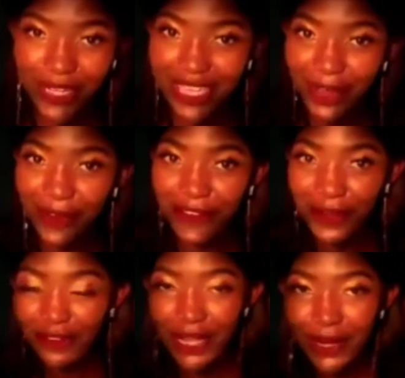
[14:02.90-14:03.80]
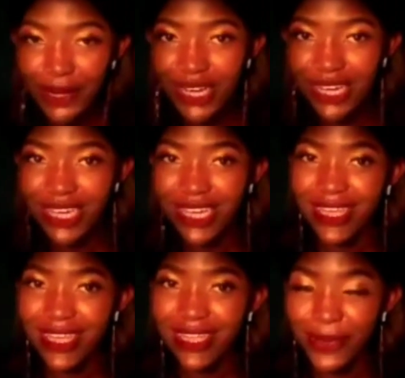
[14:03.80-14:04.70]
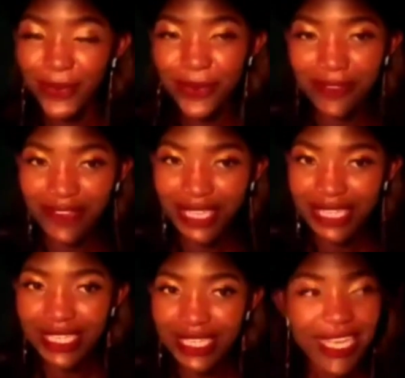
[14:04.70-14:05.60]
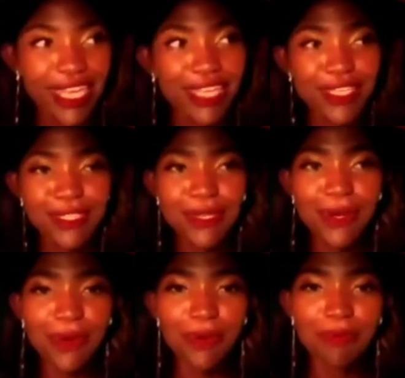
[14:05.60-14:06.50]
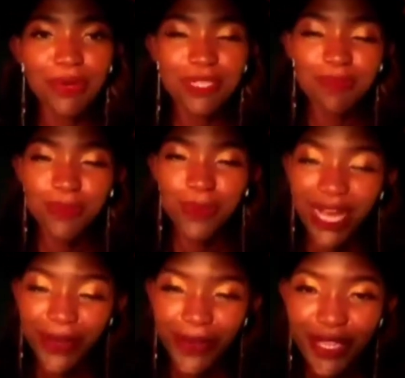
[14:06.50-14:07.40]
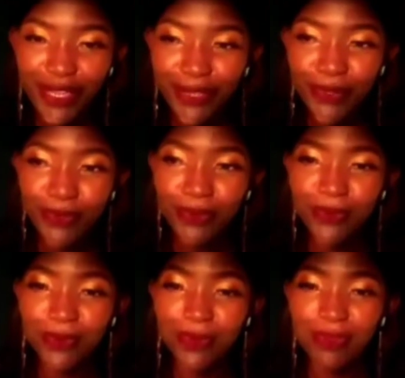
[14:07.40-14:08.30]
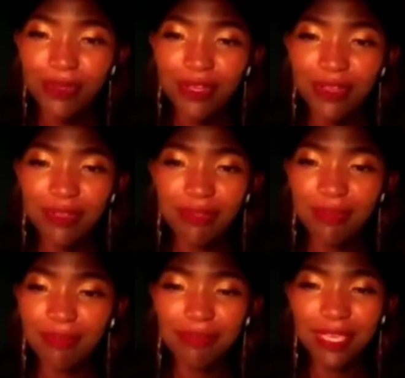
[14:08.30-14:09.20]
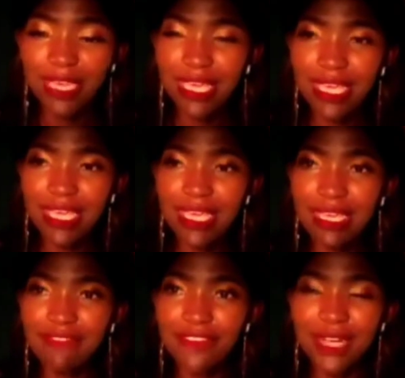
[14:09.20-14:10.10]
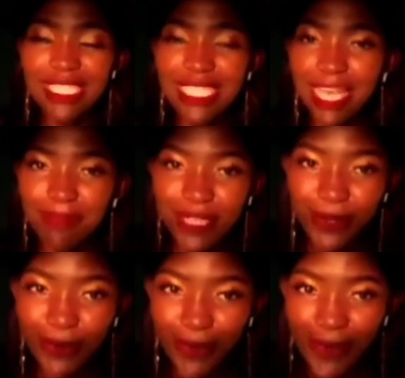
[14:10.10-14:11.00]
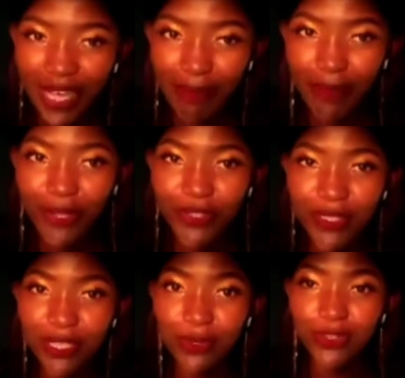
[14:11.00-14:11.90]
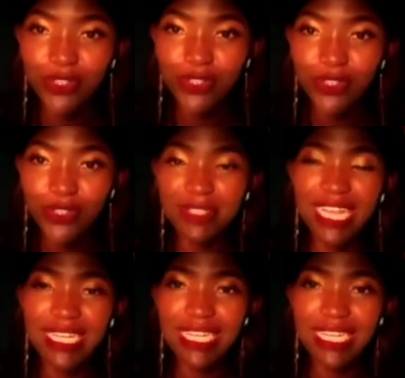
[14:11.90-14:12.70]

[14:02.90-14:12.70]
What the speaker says: They often overlook the good of it. So most people are going to be very skeptical about using contraceptives. And